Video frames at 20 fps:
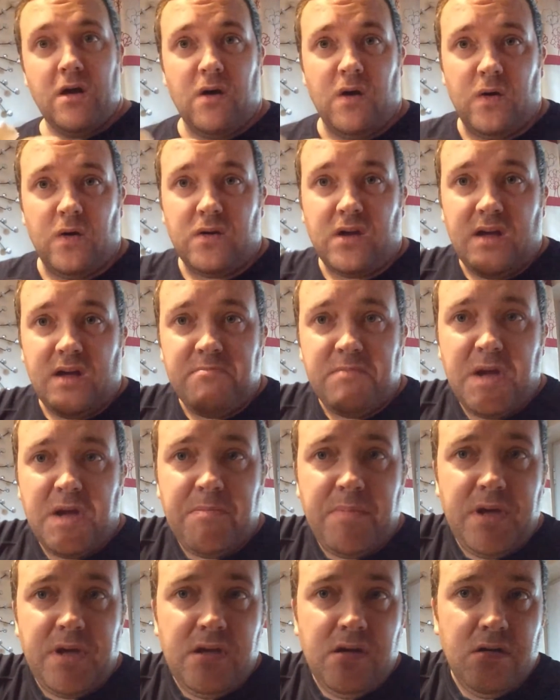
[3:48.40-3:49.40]
Okay,
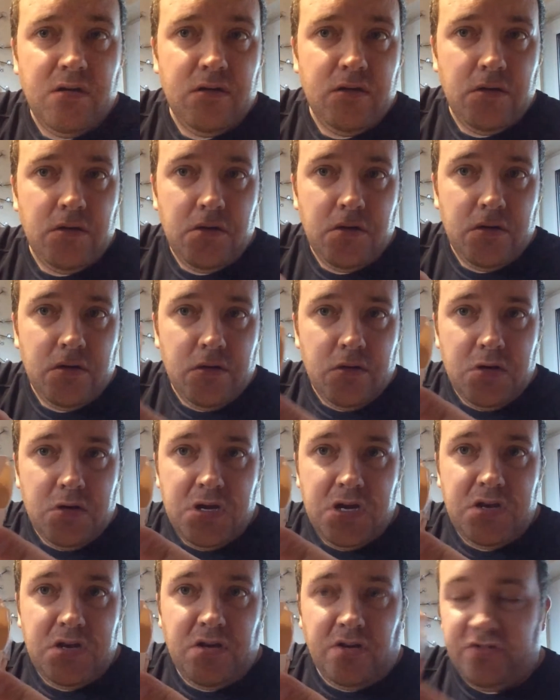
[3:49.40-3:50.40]
maybe
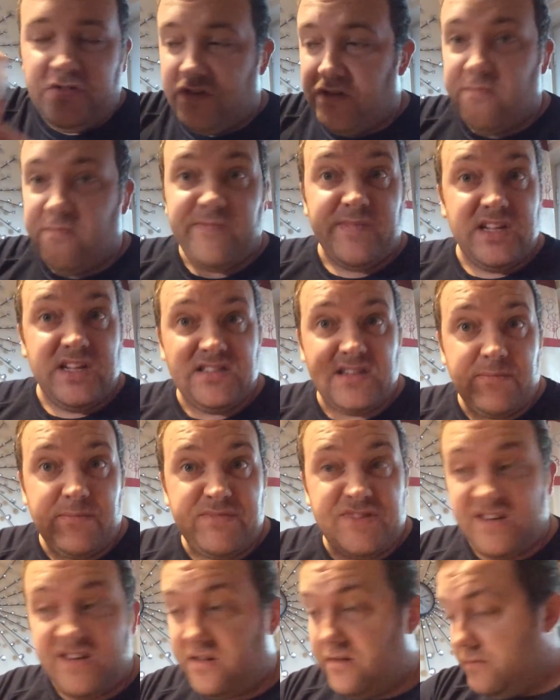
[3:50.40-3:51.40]
it doesn't. It's
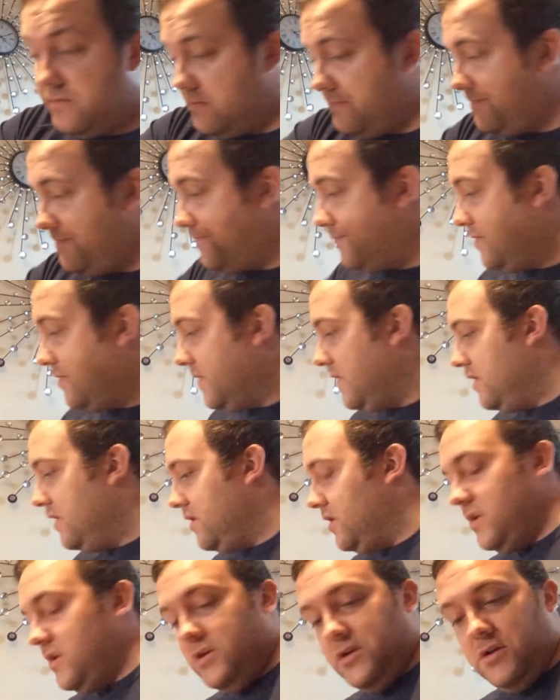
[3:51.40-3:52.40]
empty.
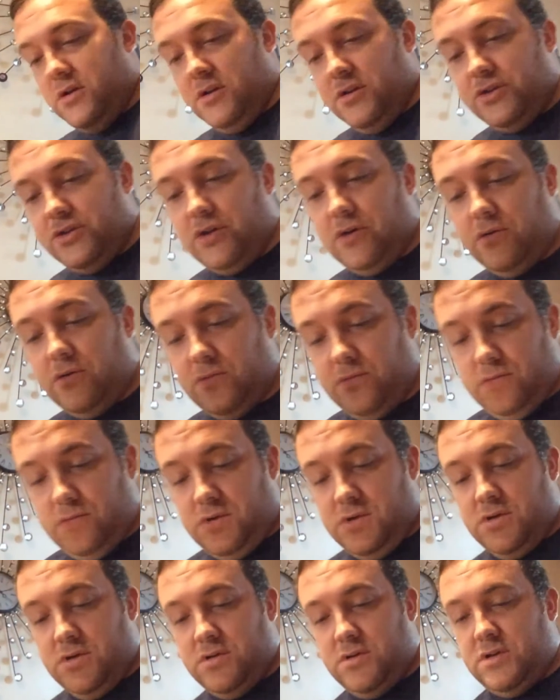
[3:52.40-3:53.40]
So
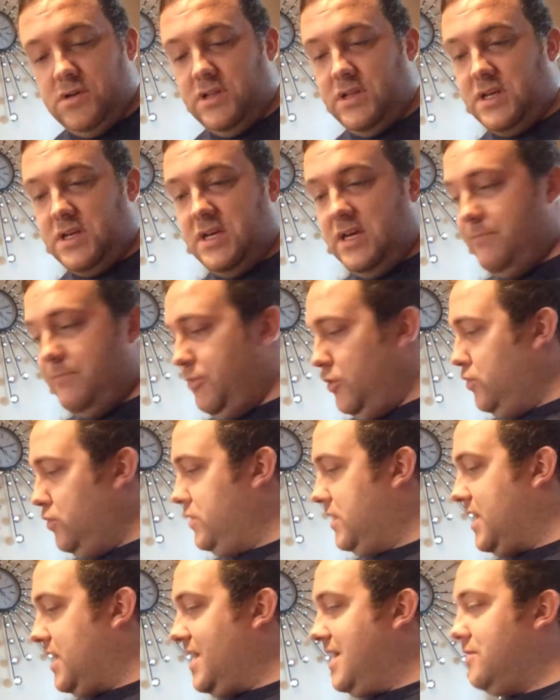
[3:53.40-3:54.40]
the
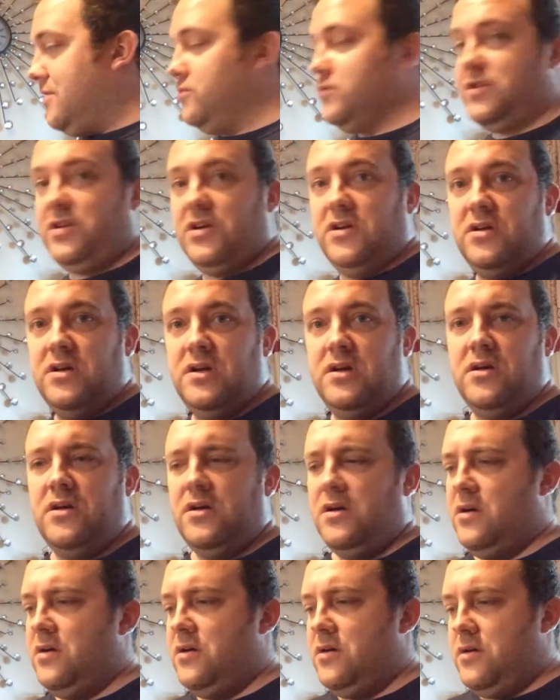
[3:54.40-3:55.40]
keyboard out.
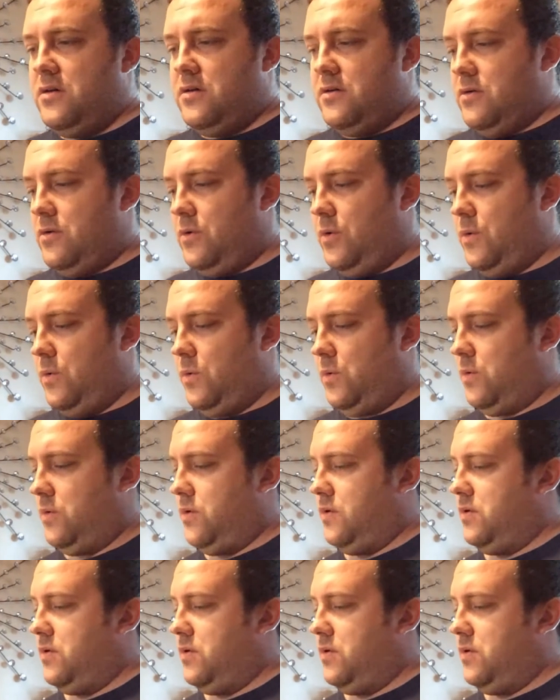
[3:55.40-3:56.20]
Oh,